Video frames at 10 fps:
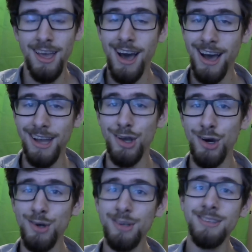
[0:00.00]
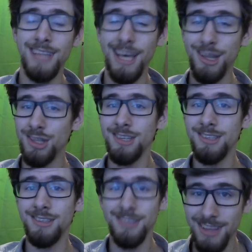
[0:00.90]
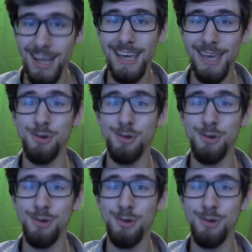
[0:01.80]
I know that looked like